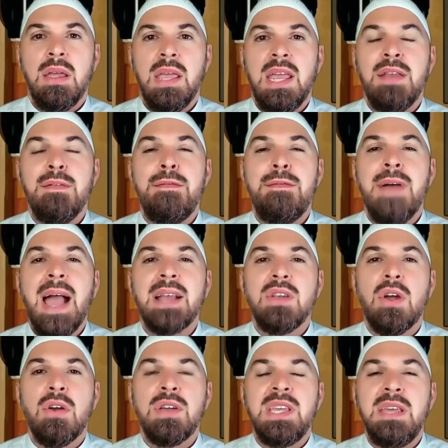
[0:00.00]
in fact,
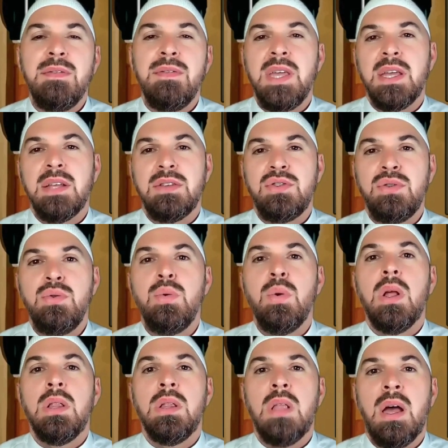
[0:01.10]
are giving it to
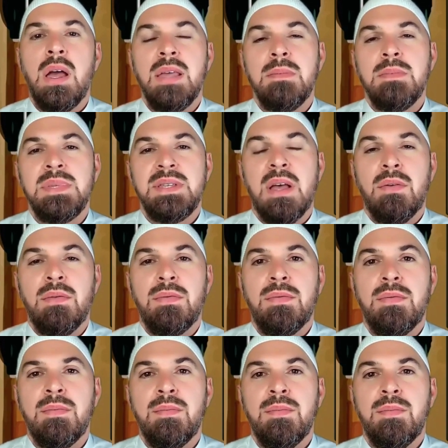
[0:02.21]
Allah Himself.
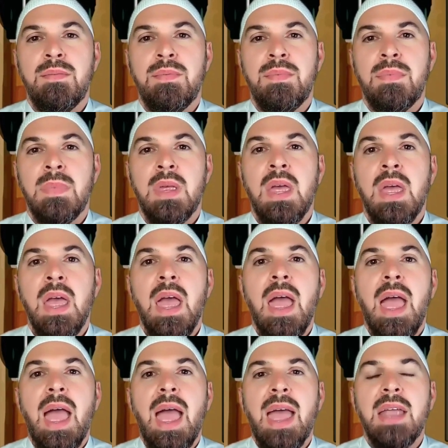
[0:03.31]

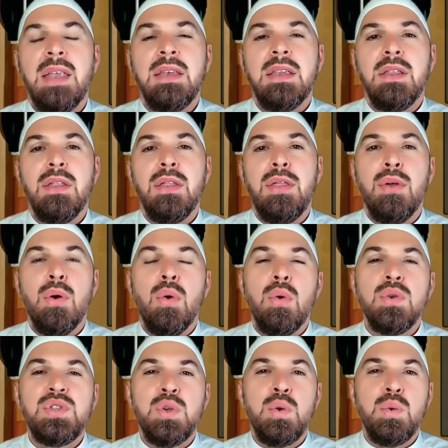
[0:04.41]
And
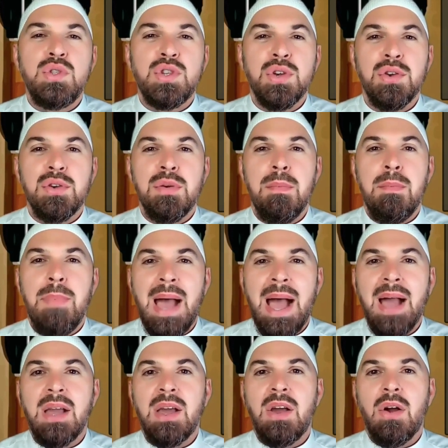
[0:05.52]
those who turn
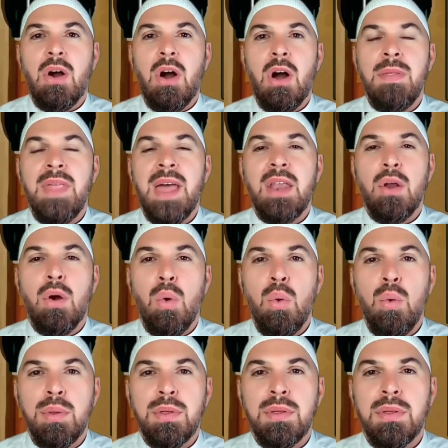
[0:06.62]
back on that
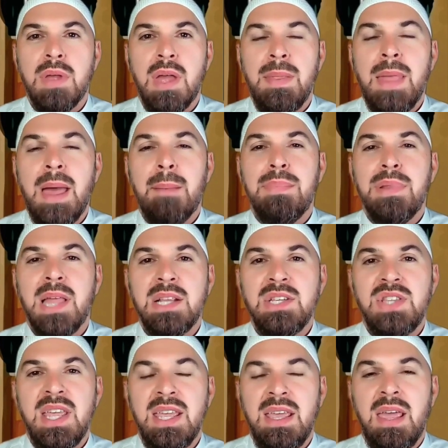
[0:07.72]
oath and that pledge
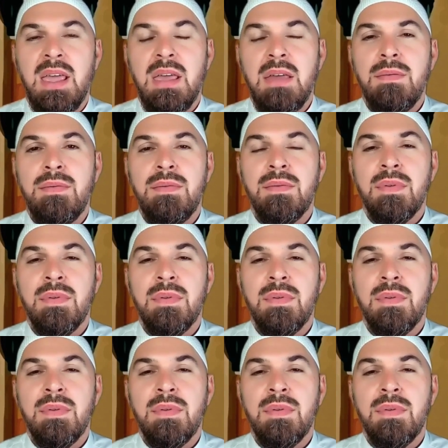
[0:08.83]
they gave,